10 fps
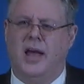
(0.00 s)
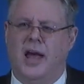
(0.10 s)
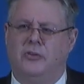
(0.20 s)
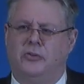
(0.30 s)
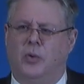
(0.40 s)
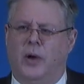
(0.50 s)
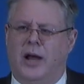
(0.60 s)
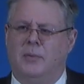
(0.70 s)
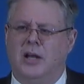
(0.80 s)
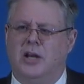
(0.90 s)
And so, what
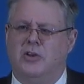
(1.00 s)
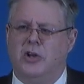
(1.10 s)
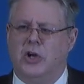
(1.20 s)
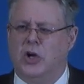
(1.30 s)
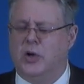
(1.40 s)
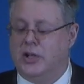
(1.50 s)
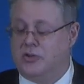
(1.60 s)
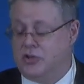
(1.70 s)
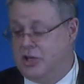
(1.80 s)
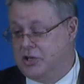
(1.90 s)
I'm going to do
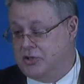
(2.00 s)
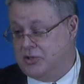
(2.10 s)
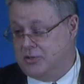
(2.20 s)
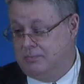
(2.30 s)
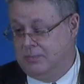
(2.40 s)
is just